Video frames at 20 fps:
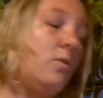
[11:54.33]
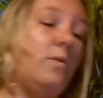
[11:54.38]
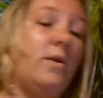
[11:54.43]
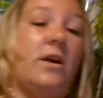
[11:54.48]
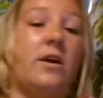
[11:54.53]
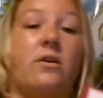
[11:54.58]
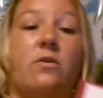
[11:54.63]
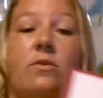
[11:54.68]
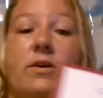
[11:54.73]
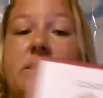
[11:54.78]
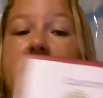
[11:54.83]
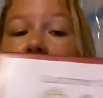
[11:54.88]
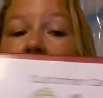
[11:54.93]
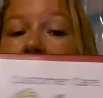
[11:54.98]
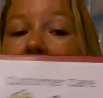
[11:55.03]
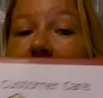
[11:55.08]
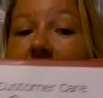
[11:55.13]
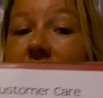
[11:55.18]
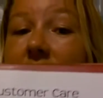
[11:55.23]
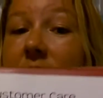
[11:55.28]
we're going
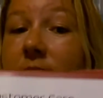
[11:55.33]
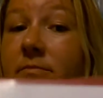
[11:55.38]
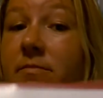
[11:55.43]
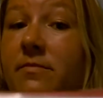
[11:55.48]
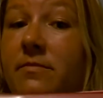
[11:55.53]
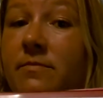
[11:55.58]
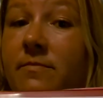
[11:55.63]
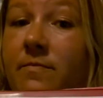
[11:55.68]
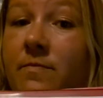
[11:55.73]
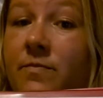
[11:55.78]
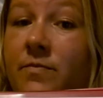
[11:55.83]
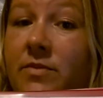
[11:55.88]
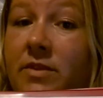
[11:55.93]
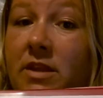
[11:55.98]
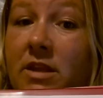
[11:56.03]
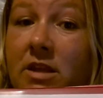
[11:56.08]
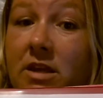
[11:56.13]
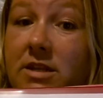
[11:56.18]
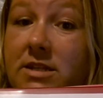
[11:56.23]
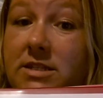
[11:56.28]
to add them
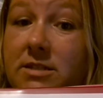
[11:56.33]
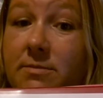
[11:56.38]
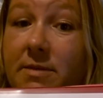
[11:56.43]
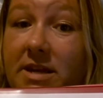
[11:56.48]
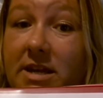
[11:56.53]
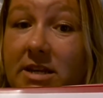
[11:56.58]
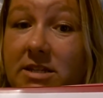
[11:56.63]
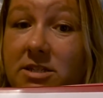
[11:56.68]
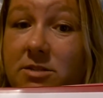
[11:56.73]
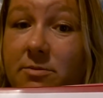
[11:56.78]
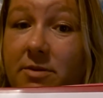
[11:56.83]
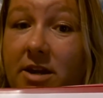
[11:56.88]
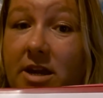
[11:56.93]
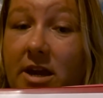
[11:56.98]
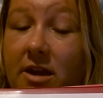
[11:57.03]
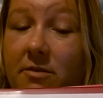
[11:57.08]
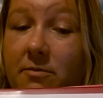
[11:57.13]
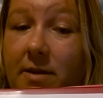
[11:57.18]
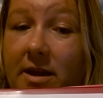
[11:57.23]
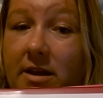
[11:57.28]
to my customer
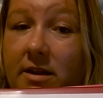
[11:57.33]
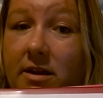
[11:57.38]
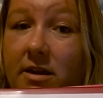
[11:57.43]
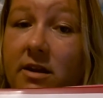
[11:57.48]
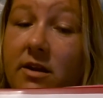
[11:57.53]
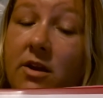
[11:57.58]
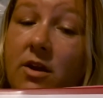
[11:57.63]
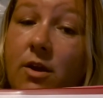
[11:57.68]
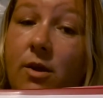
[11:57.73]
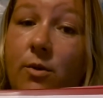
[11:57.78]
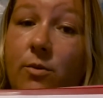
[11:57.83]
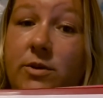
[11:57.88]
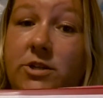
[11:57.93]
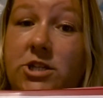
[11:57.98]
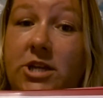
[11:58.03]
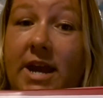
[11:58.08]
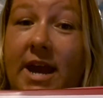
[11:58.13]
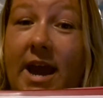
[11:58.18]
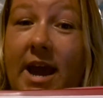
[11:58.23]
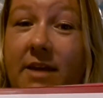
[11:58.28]
care binder,
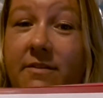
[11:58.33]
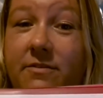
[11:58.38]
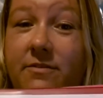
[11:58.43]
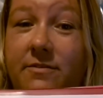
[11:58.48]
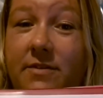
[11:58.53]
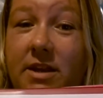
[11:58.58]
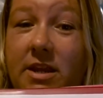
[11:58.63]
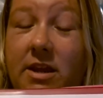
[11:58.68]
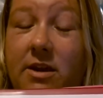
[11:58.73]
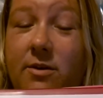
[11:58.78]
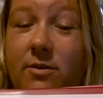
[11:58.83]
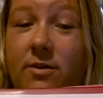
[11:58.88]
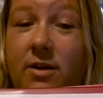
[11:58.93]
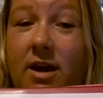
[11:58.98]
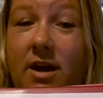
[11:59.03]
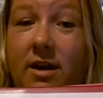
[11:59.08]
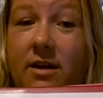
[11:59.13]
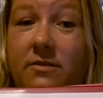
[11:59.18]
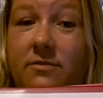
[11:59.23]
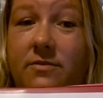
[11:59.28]
which I have a video
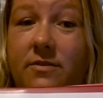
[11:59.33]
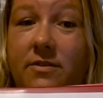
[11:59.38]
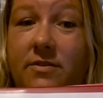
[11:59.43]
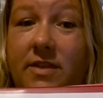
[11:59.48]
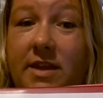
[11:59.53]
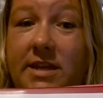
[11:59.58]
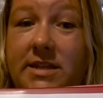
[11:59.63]
of